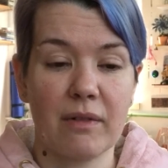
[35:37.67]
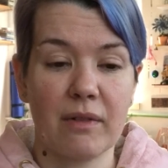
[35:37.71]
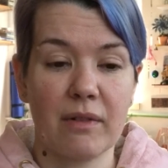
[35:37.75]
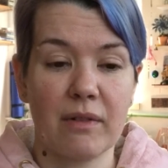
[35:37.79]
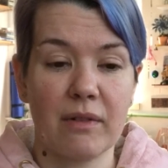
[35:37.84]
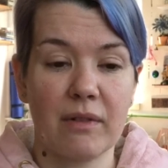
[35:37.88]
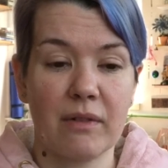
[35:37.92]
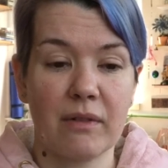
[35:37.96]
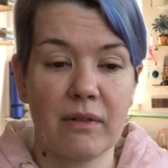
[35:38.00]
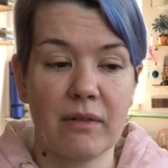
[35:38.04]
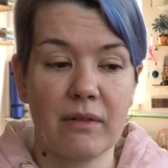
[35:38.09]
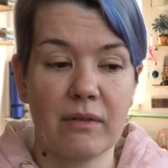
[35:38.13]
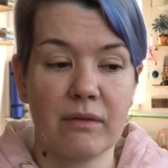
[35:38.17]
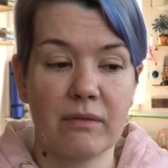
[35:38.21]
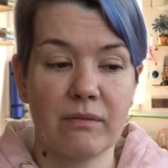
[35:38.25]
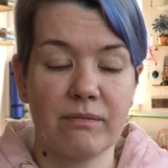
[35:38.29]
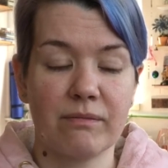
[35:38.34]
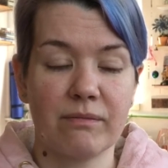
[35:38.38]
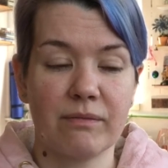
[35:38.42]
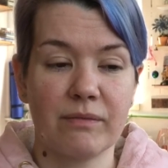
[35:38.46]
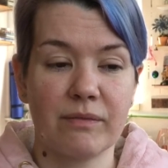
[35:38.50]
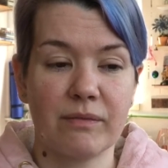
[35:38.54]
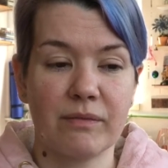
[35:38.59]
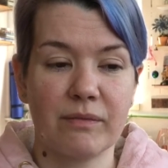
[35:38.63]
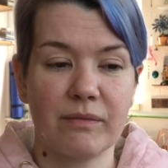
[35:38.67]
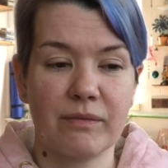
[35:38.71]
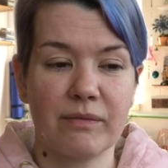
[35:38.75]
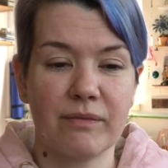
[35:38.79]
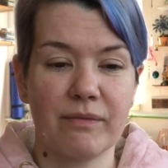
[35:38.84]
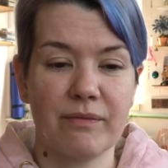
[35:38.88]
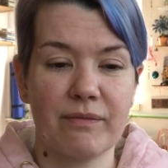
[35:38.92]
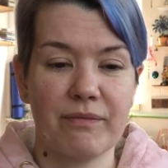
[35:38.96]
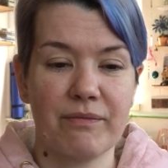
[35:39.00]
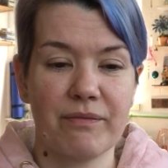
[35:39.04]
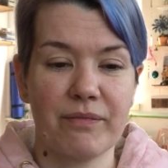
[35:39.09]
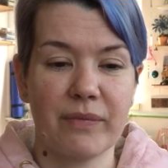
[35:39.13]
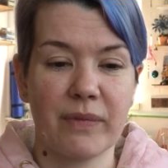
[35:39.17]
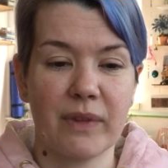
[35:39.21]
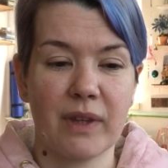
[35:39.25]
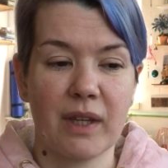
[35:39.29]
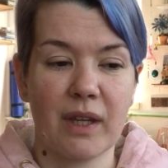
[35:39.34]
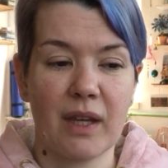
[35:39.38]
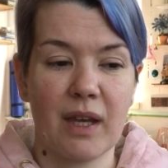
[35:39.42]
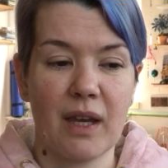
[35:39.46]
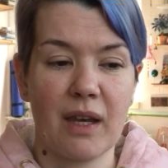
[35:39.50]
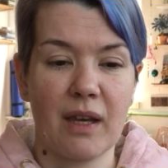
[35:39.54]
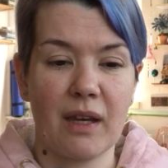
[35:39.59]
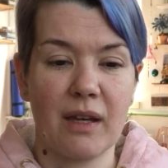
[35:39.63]
an
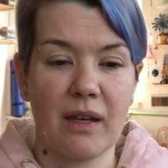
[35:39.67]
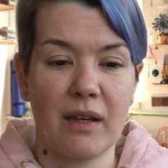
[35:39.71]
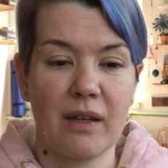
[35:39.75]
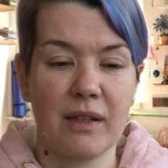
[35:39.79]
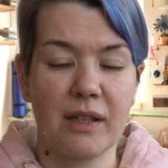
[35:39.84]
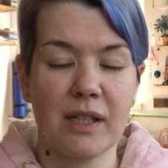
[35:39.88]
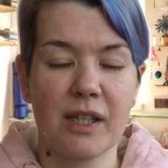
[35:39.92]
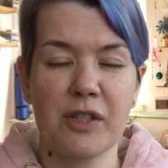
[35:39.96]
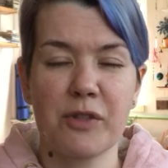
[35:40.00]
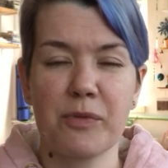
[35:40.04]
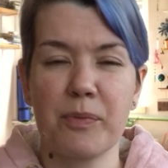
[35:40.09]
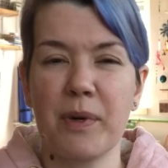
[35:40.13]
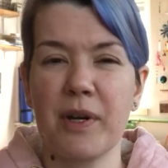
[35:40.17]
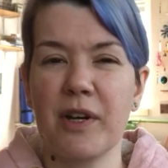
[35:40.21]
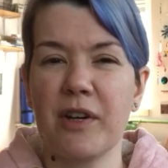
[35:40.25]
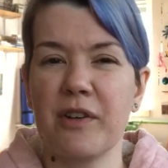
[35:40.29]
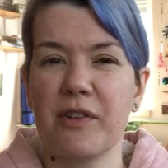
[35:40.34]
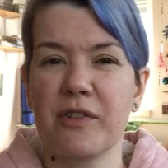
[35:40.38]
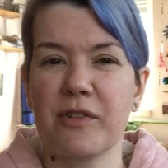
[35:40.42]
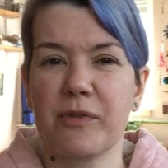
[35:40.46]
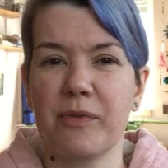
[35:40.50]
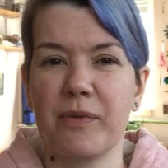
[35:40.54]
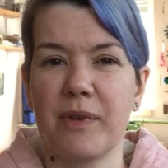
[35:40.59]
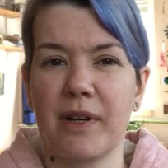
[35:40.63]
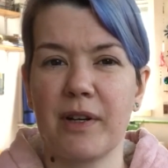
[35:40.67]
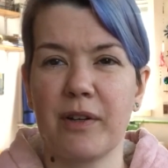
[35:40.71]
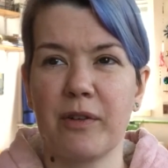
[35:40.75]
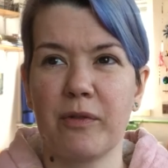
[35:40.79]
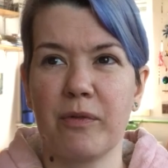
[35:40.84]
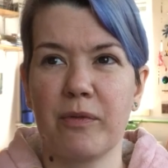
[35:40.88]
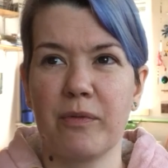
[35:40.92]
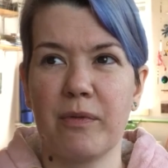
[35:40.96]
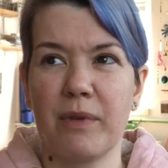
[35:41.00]
experience where you